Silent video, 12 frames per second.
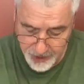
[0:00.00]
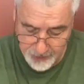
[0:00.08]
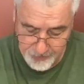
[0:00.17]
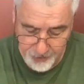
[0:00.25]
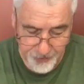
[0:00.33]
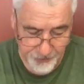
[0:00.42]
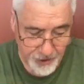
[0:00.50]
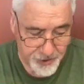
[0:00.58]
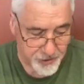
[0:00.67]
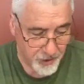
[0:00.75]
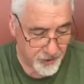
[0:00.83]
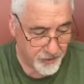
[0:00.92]
chapter 3,
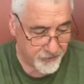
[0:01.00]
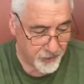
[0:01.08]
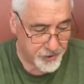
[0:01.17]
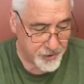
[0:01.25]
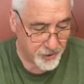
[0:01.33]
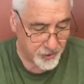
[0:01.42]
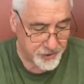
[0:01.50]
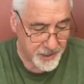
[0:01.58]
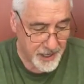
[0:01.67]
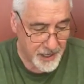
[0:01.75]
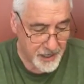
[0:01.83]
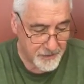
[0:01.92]
starting at verse
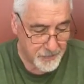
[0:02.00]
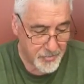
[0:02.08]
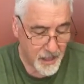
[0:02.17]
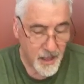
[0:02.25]
13.